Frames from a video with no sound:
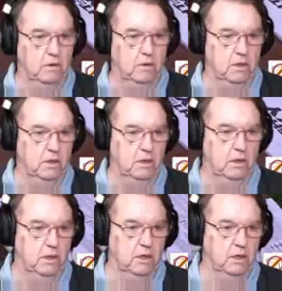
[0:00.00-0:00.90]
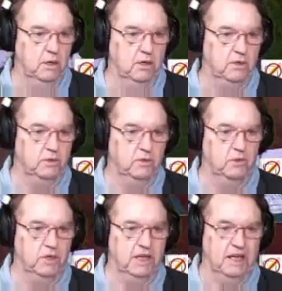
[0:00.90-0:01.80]
Not
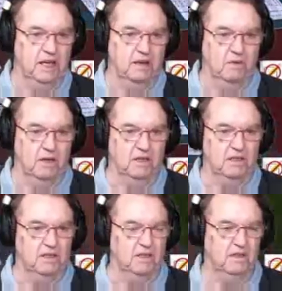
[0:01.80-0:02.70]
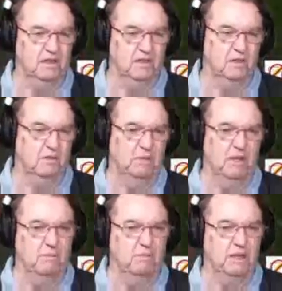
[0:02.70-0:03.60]
really, right? Should
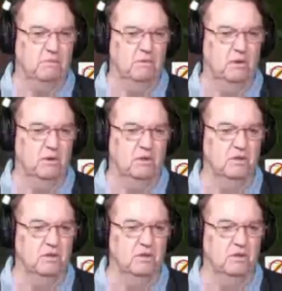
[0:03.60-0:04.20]
be a bit more.